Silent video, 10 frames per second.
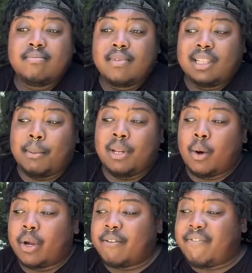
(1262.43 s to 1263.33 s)
Let me know
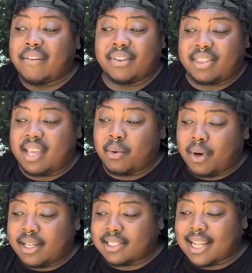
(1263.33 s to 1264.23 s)
what your favorite thing
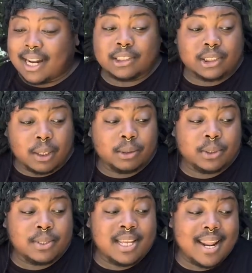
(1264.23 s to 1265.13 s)
was that I showed
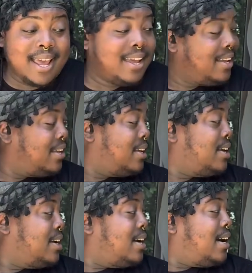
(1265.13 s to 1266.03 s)
you today.
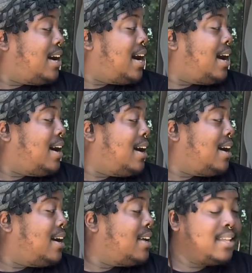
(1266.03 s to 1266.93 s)

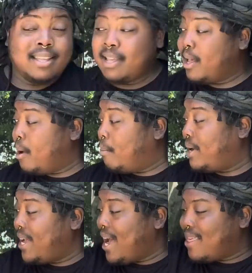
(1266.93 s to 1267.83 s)
But
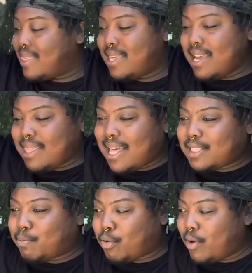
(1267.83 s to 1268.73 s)
yeah, I think that's
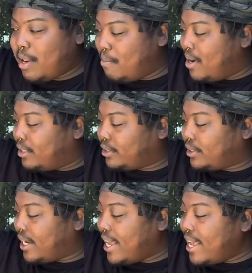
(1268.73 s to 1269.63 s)
pretty much
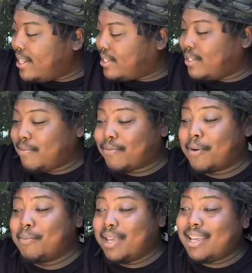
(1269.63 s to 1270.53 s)
it for
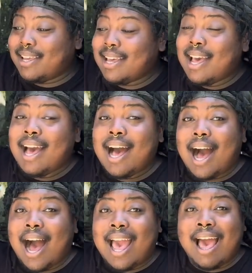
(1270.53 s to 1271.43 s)
me.
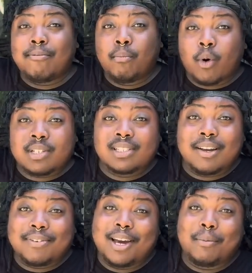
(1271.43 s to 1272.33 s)
I have more
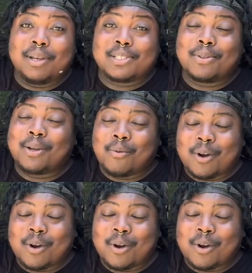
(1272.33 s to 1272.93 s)
stuff coming, so there